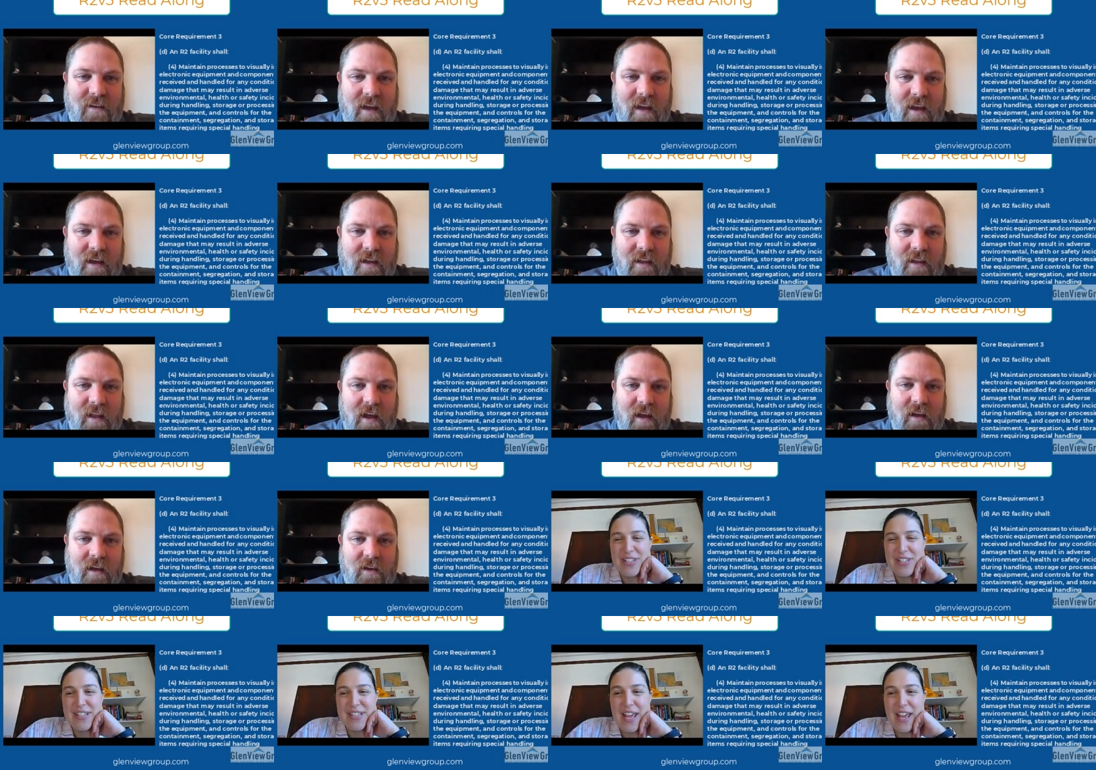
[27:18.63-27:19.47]
this is where
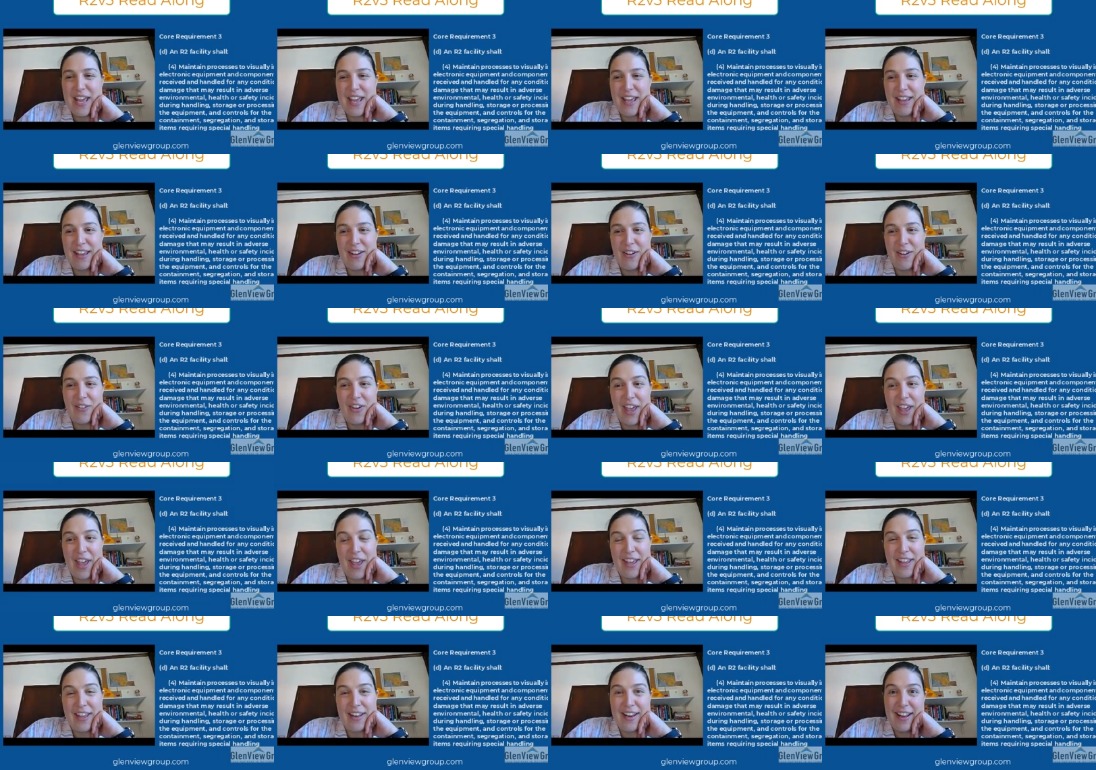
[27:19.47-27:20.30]
we're saying,
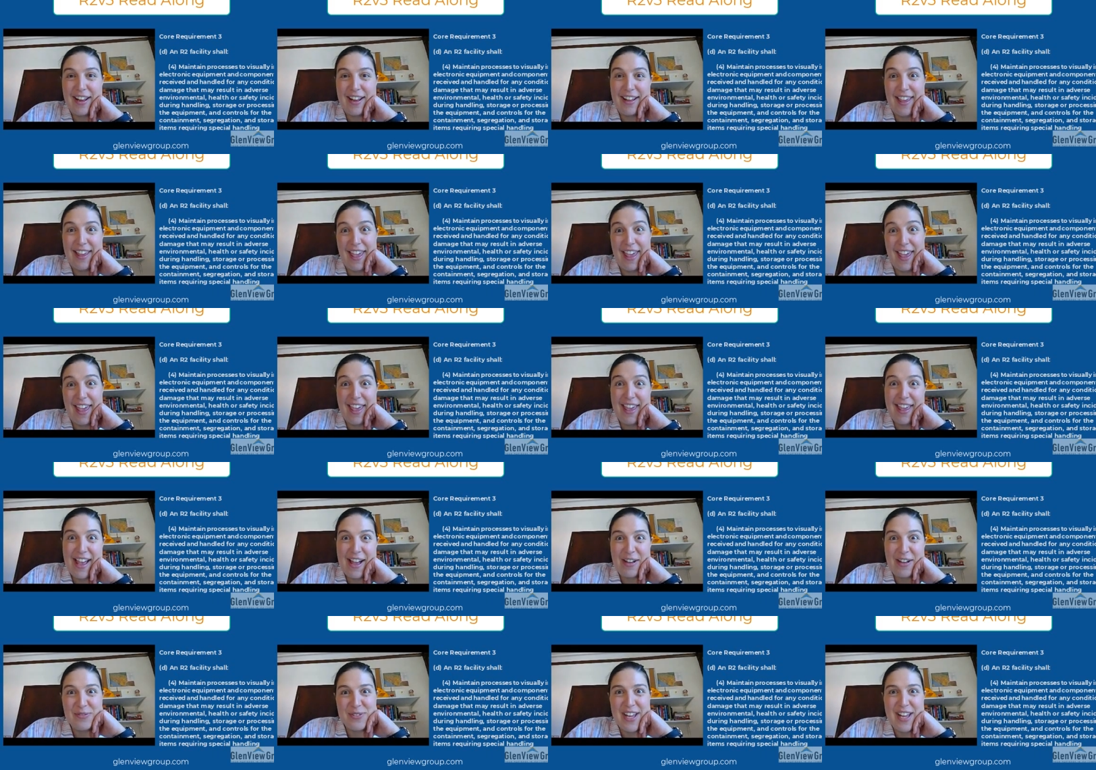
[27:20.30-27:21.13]
okay, like, hey,
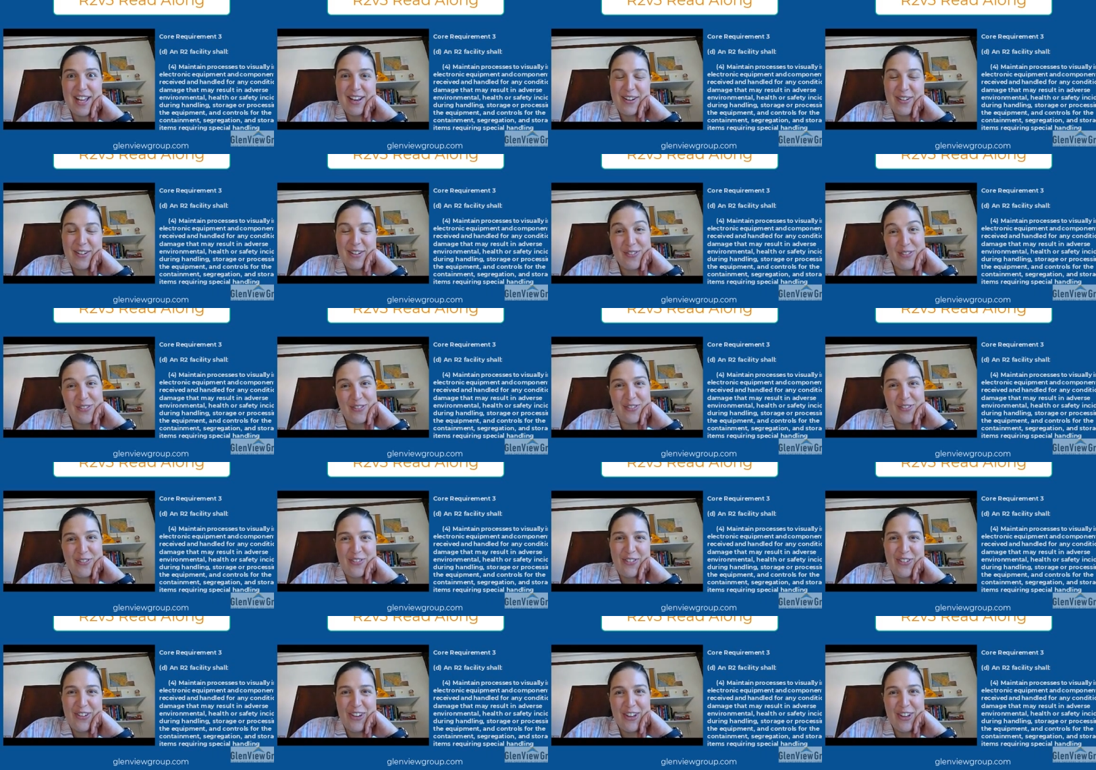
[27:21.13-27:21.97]
outside of,
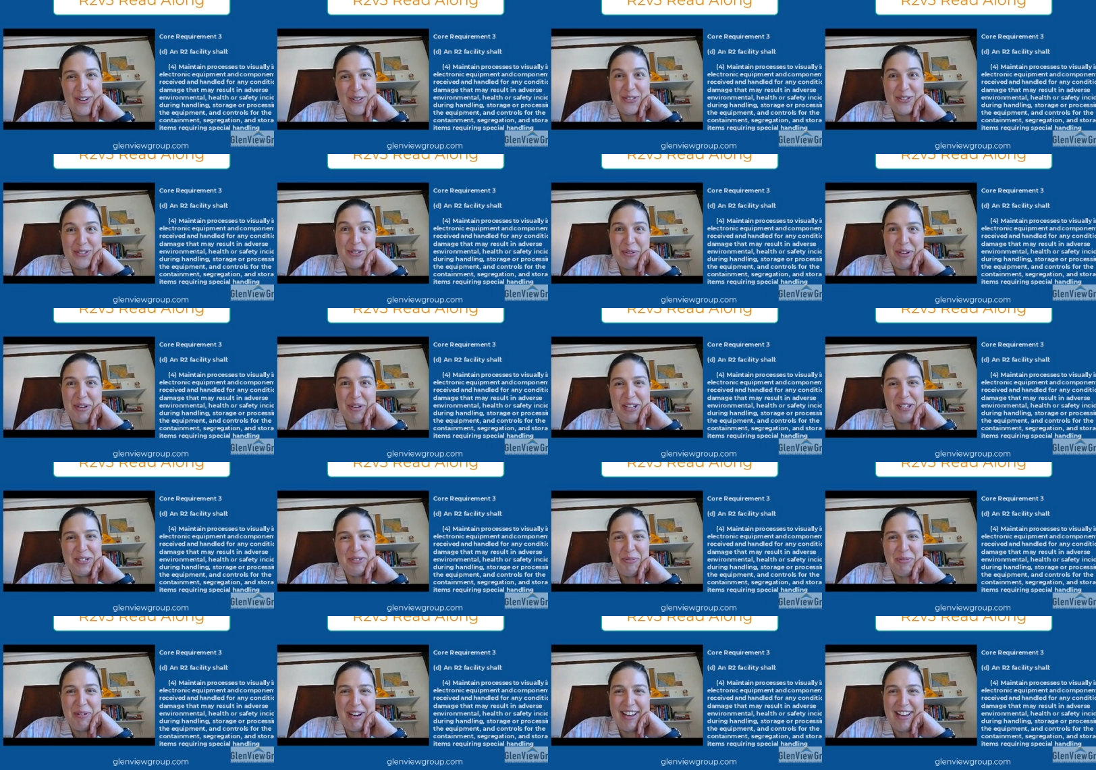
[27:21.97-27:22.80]
you know,
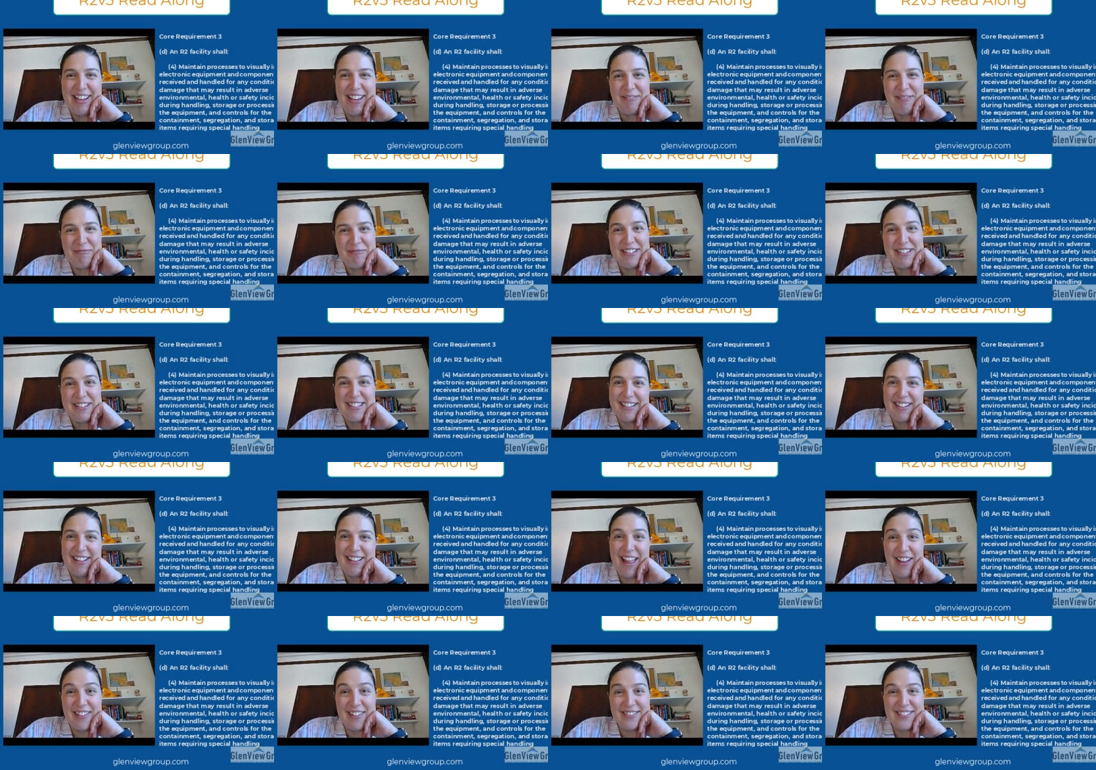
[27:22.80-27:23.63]
2020, we
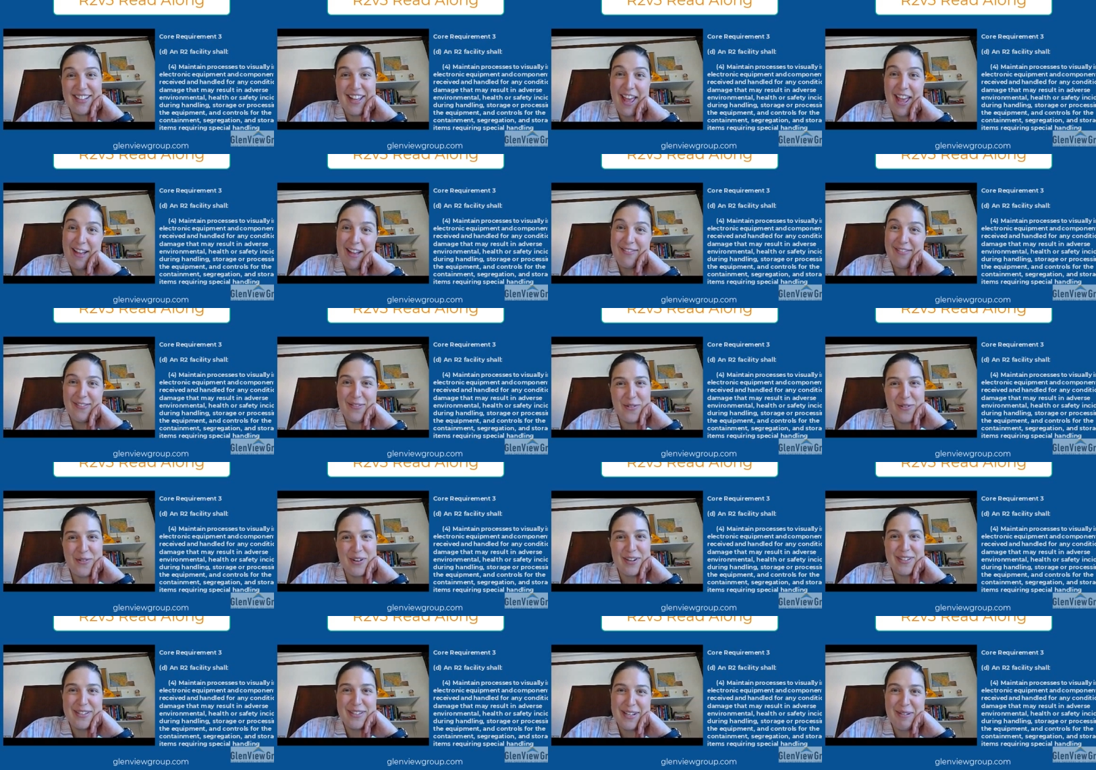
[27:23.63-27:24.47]
still have to have
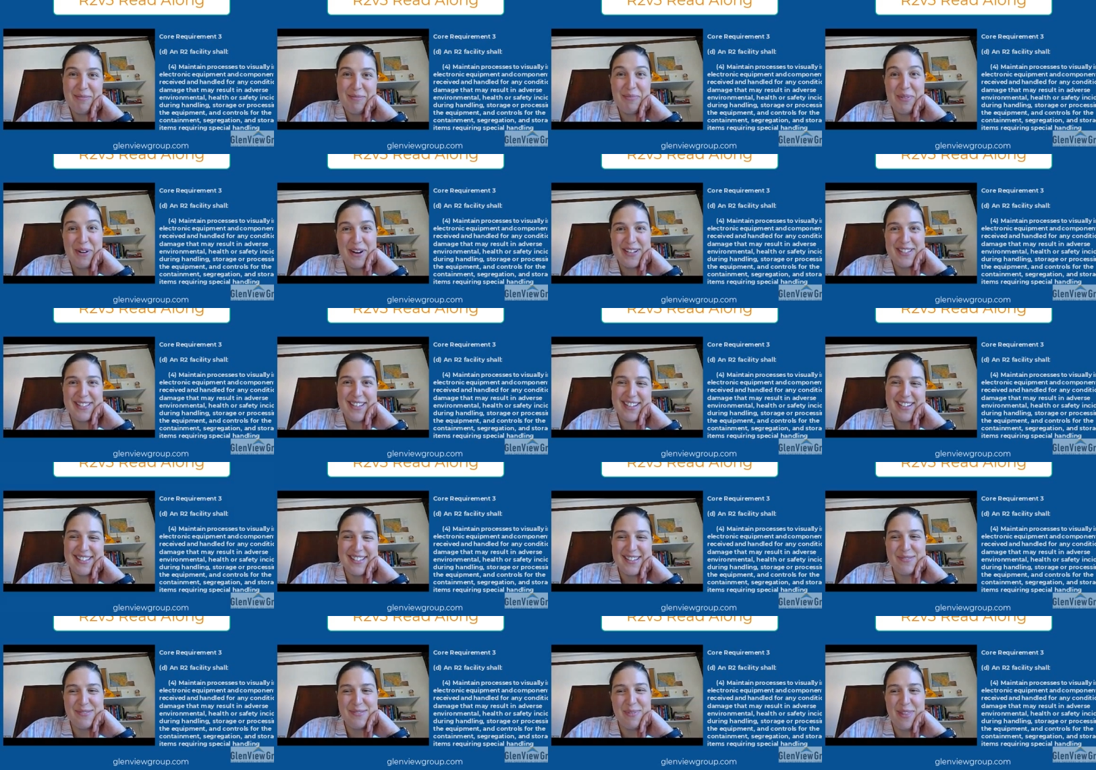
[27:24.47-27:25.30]
quarantine
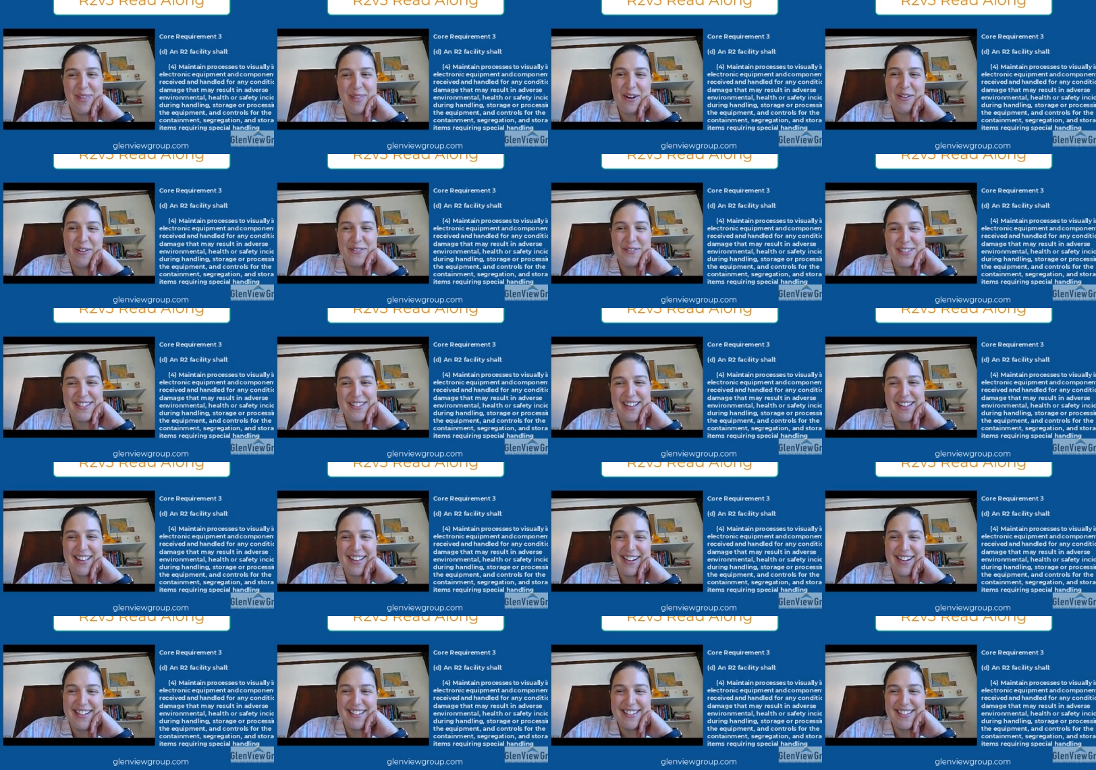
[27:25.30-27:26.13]
processes within our
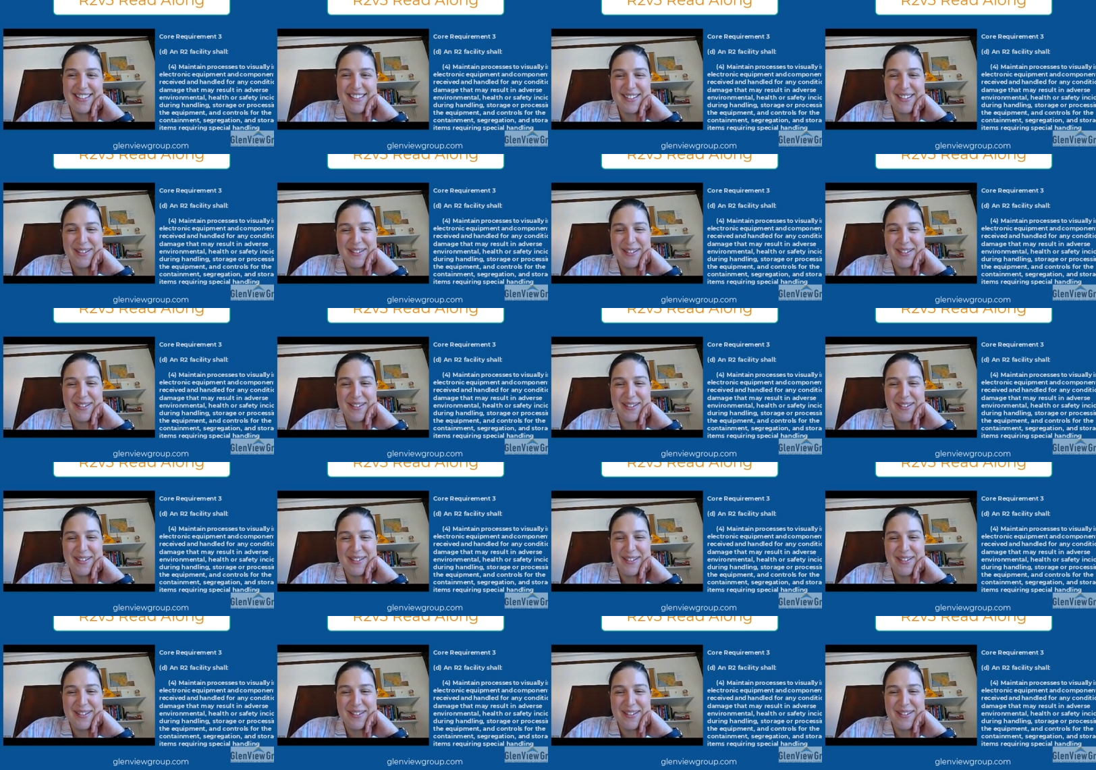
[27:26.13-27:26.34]
facility.